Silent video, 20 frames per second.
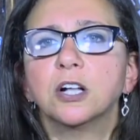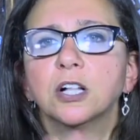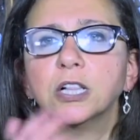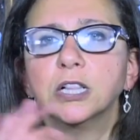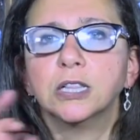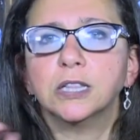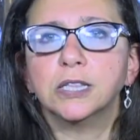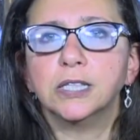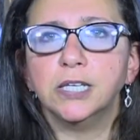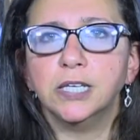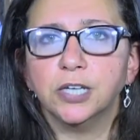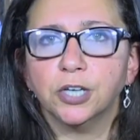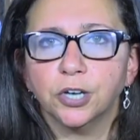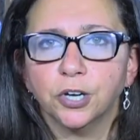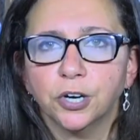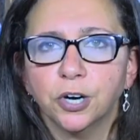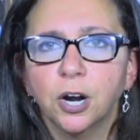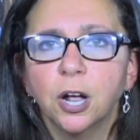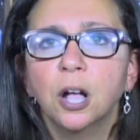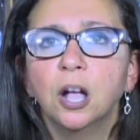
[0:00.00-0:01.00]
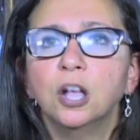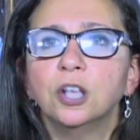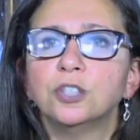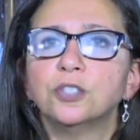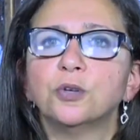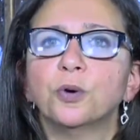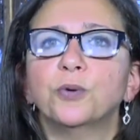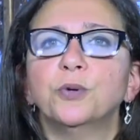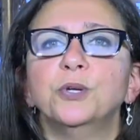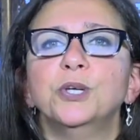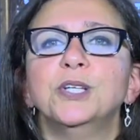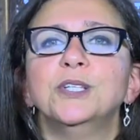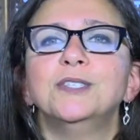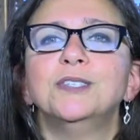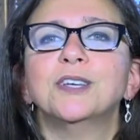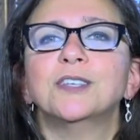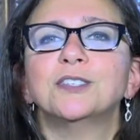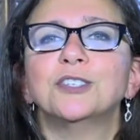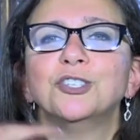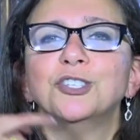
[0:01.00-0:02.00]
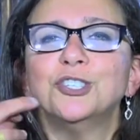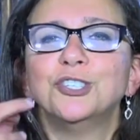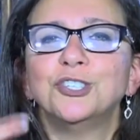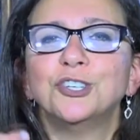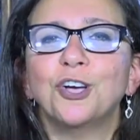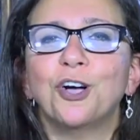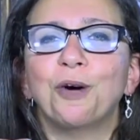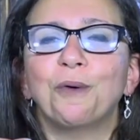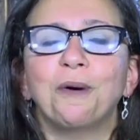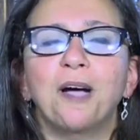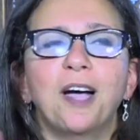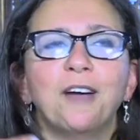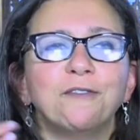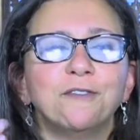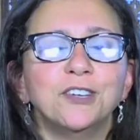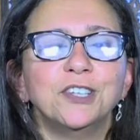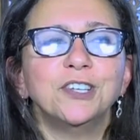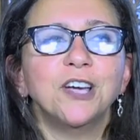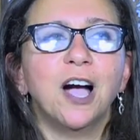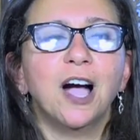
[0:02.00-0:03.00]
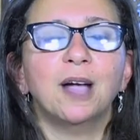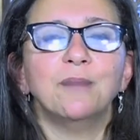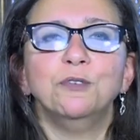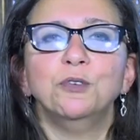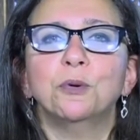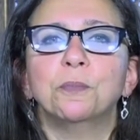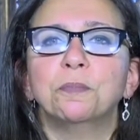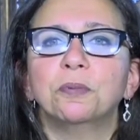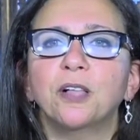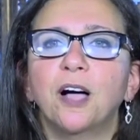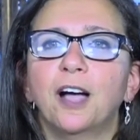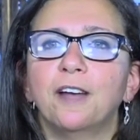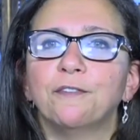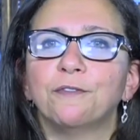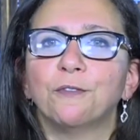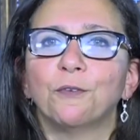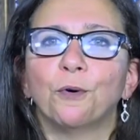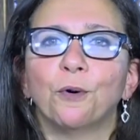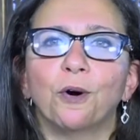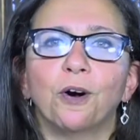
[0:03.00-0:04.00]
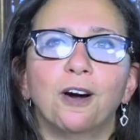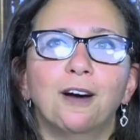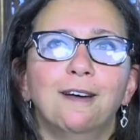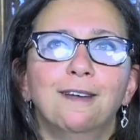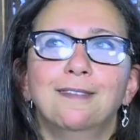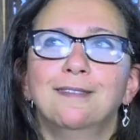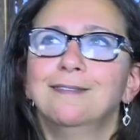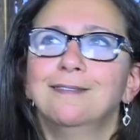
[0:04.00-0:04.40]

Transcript: clear so it doesn't show every time you apply for